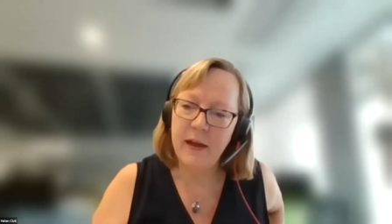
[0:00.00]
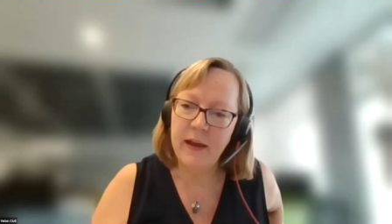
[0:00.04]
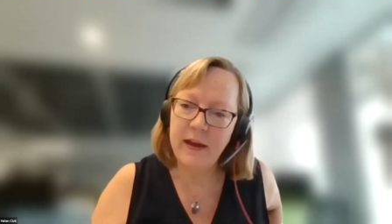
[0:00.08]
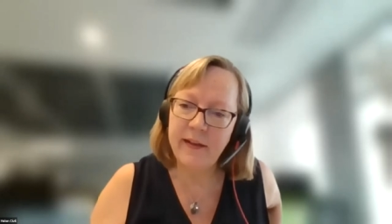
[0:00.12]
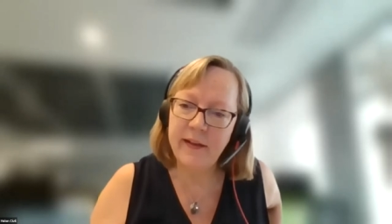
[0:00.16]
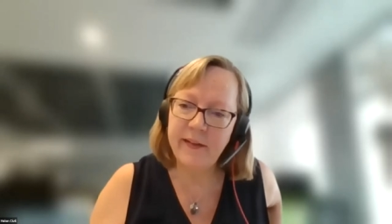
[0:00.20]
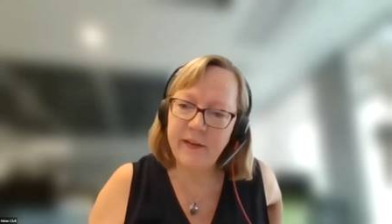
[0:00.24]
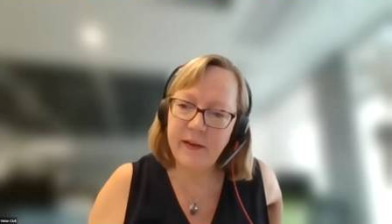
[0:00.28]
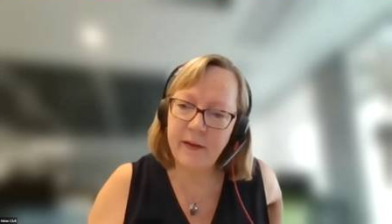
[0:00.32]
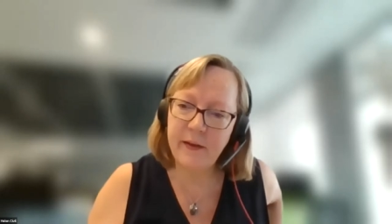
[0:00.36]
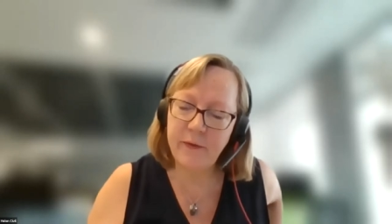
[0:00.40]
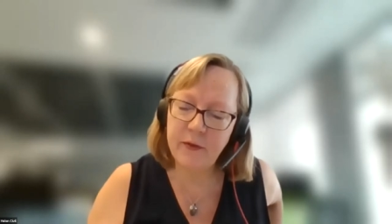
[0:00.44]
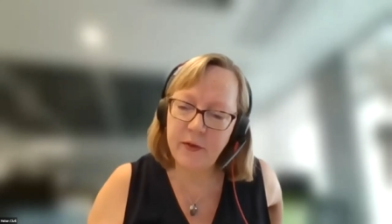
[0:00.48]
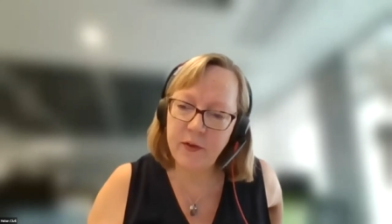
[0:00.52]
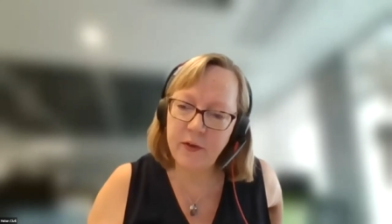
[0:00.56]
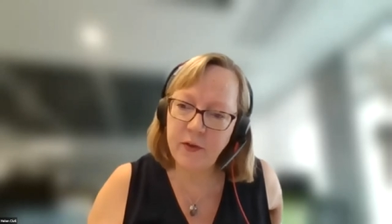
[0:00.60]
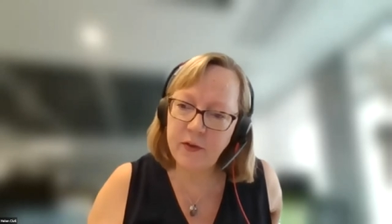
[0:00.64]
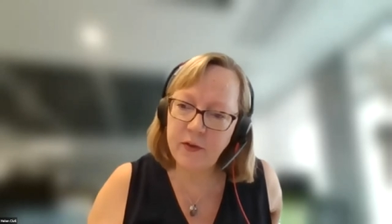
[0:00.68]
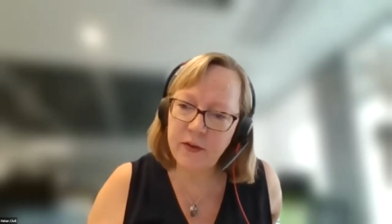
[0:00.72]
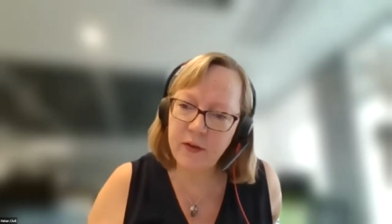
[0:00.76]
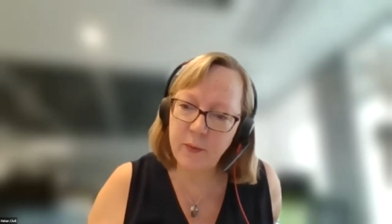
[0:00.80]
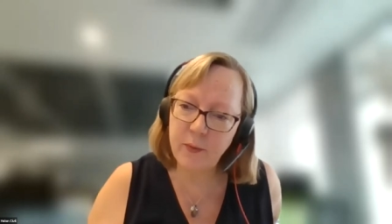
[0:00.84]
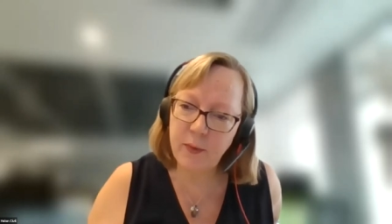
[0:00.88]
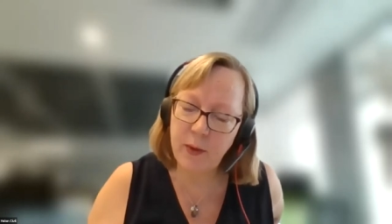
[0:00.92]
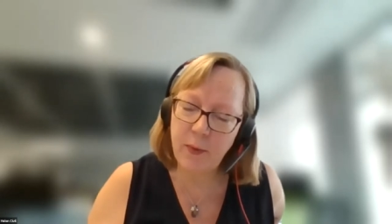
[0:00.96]
Initiative too,
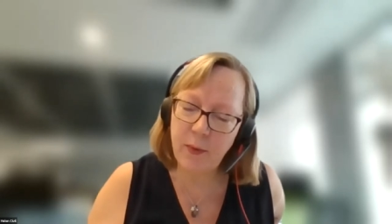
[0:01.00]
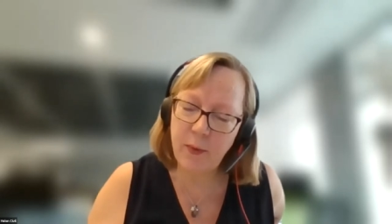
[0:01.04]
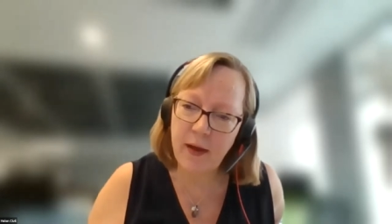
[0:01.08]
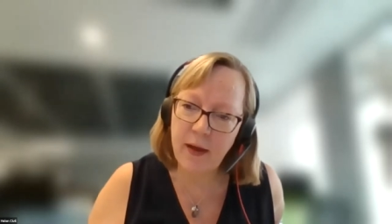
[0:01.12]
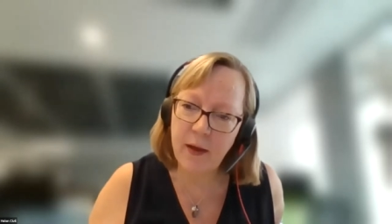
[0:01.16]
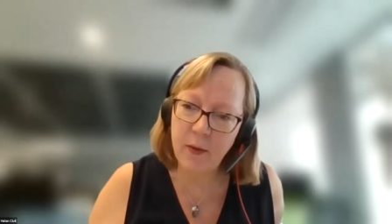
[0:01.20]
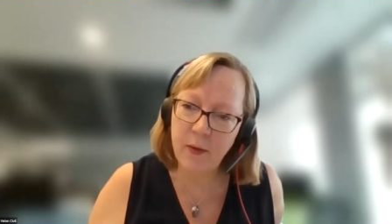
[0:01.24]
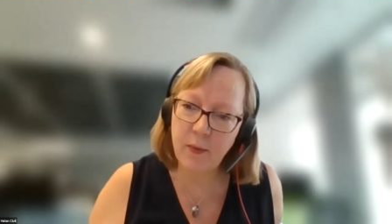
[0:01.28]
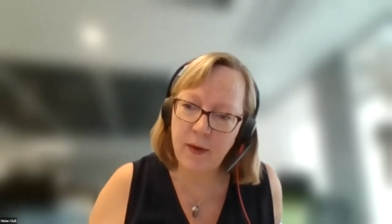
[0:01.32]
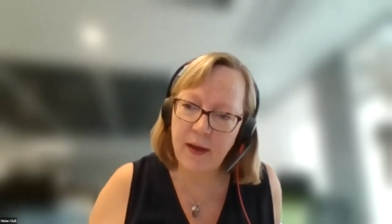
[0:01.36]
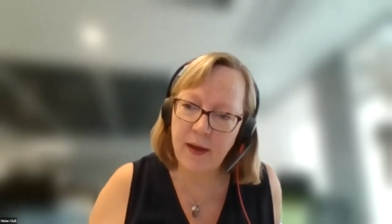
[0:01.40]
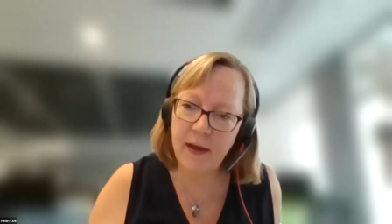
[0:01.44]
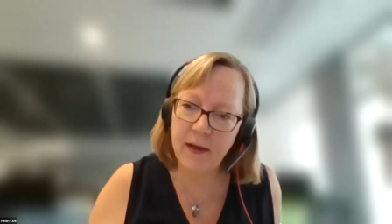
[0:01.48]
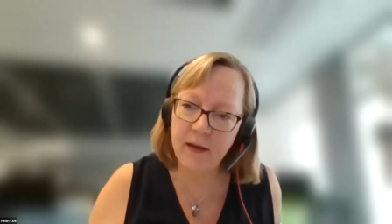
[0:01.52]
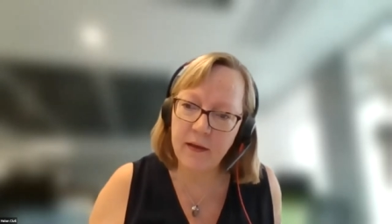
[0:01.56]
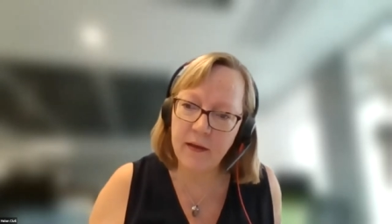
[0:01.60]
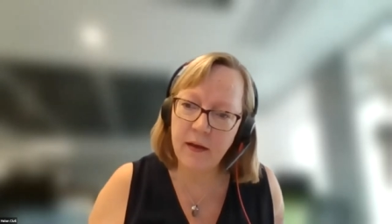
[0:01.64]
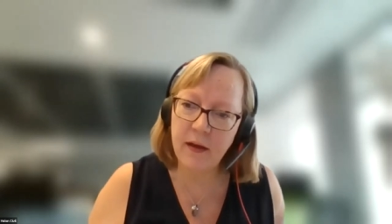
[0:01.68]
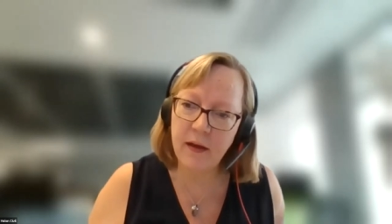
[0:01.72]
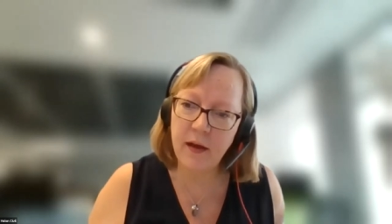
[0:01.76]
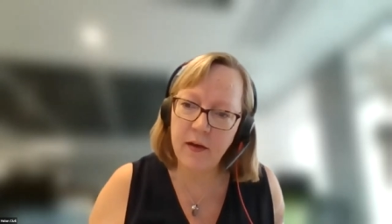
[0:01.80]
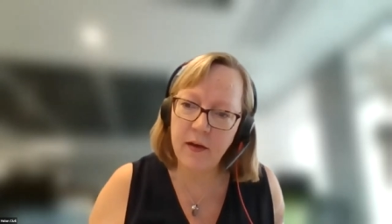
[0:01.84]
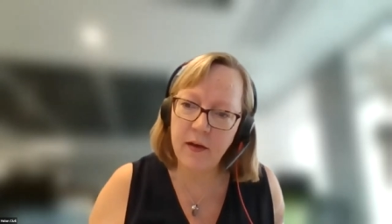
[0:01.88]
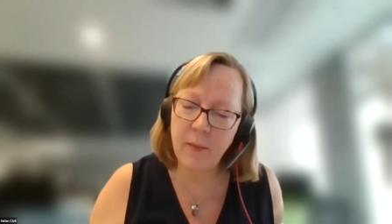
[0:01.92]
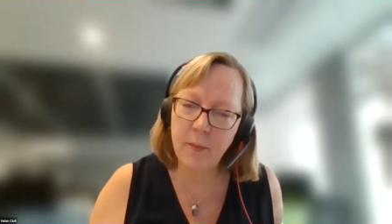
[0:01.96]
didn't we, where, where
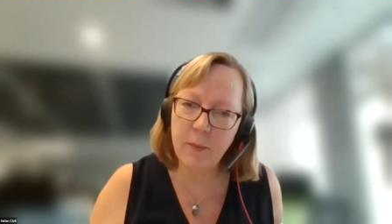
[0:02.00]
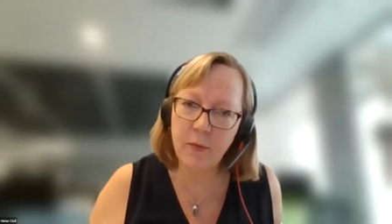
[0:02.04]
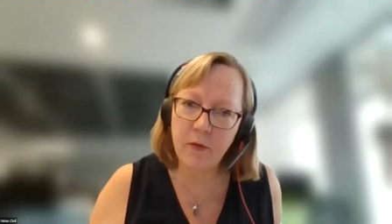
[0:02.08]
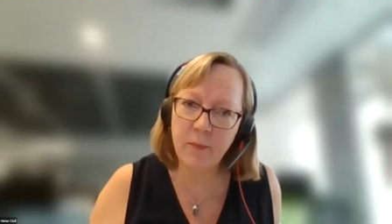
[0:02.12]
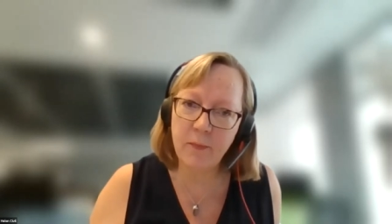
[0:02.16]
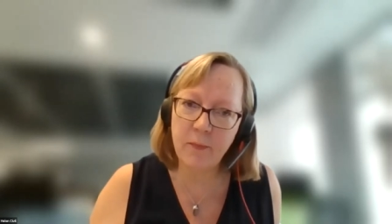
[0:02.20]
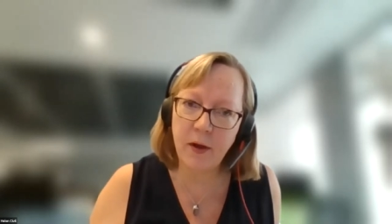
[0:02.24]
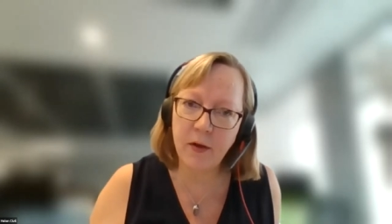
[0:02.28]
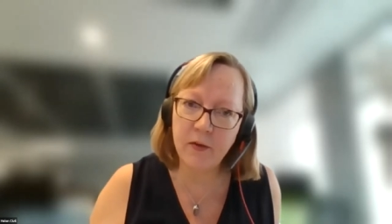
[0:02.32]
a number of